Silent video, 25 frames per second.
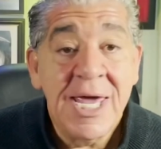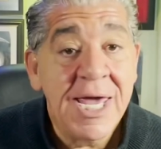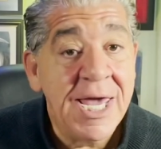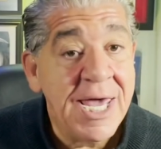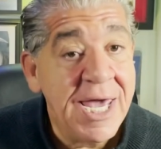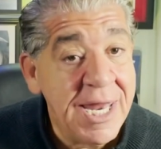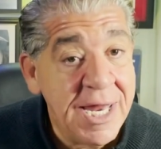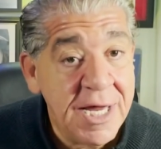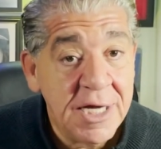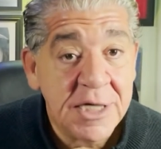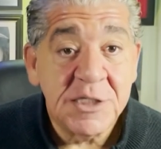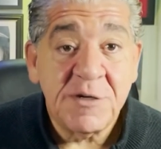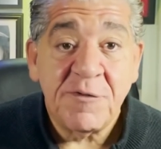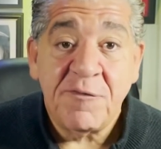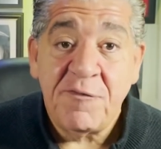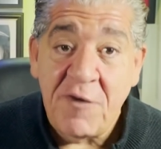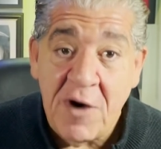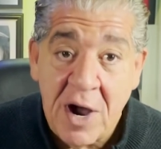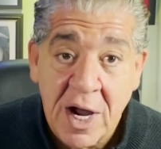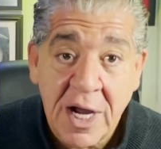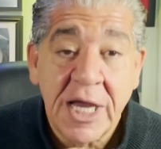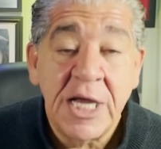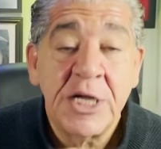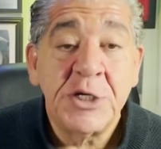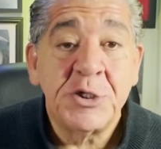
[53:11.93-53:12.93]
It is
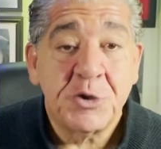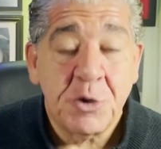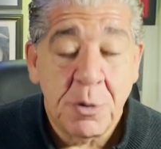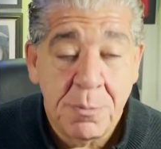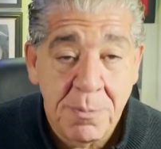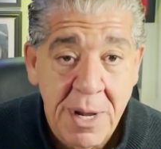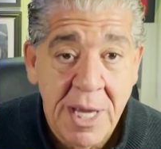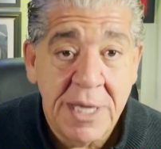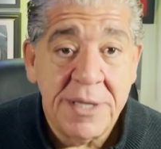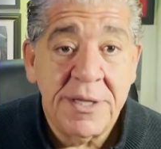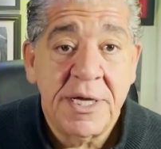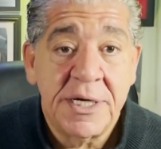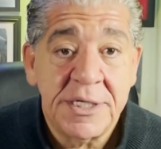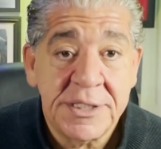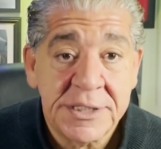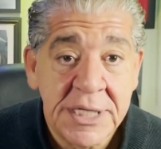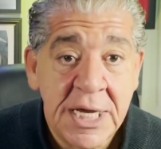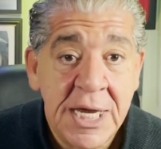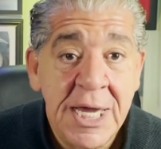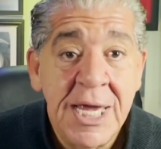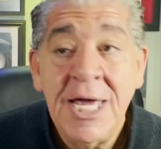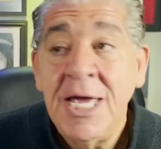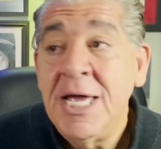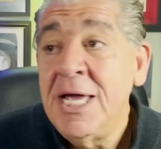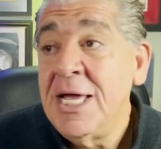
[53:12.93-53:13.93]
fucking
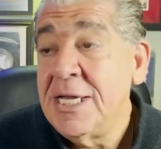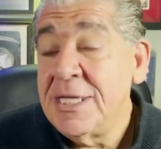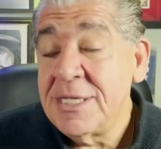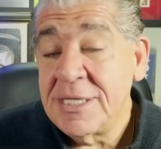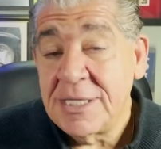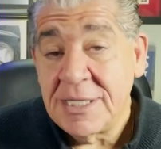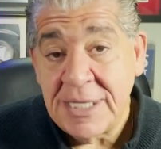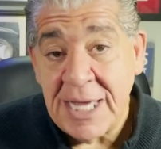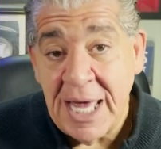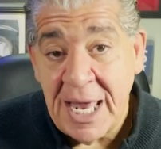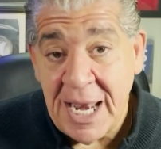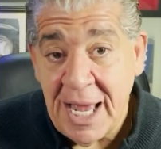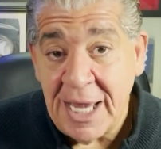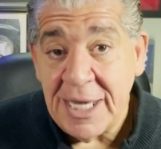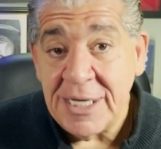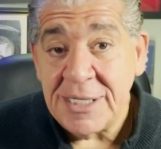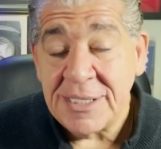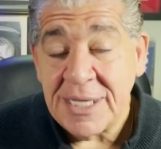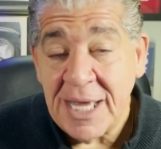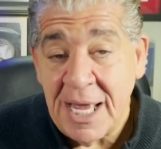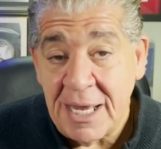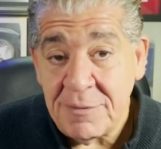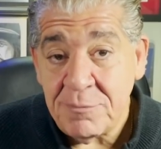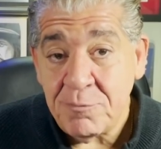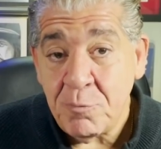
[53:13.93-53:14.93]
tremendous. That I
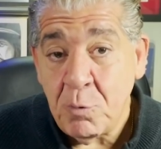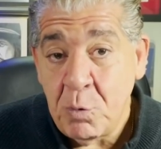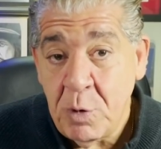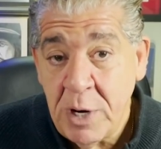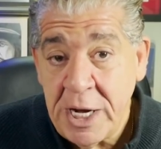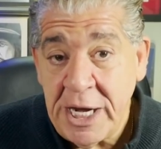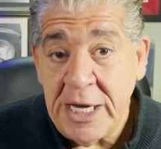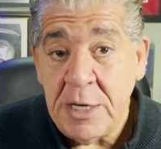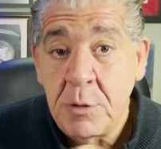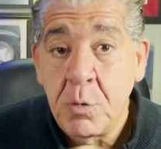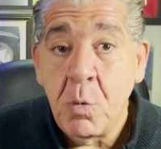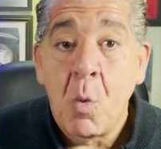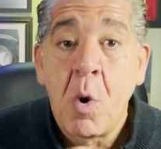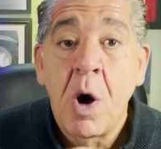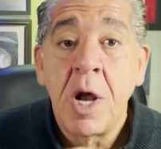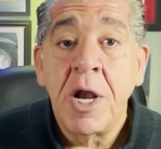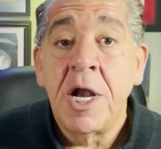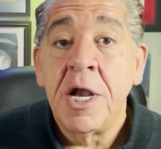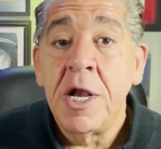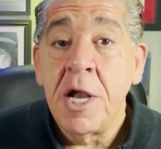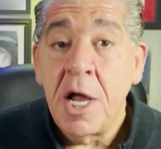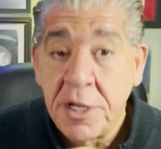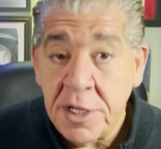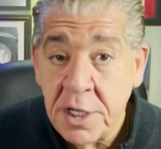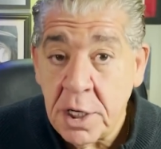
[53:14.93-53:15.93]
that weed won
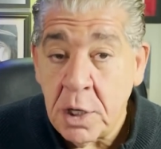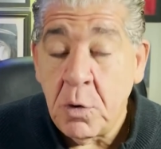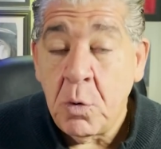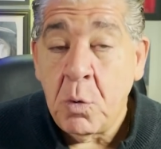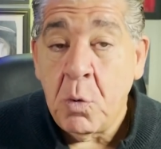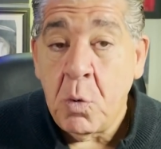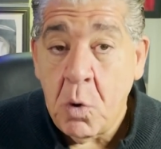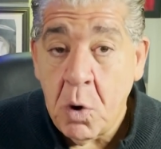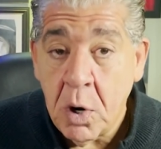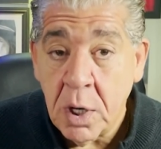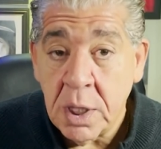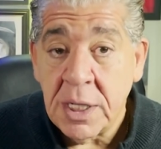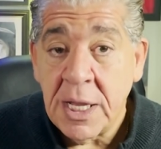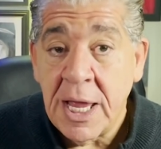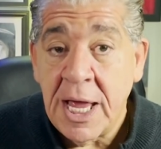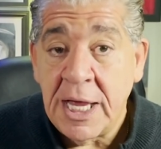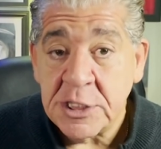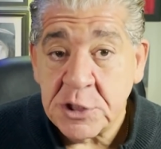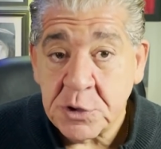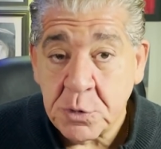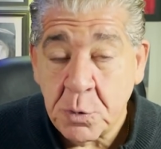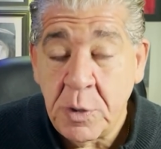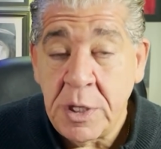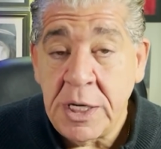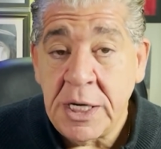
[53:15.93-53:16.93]
another award
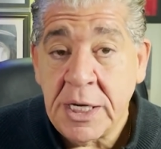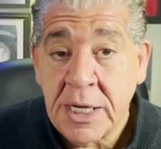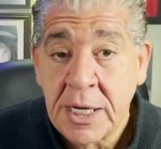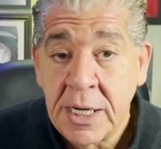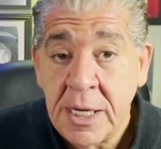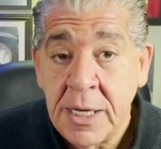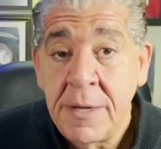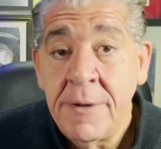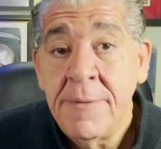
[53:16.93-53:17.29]
last week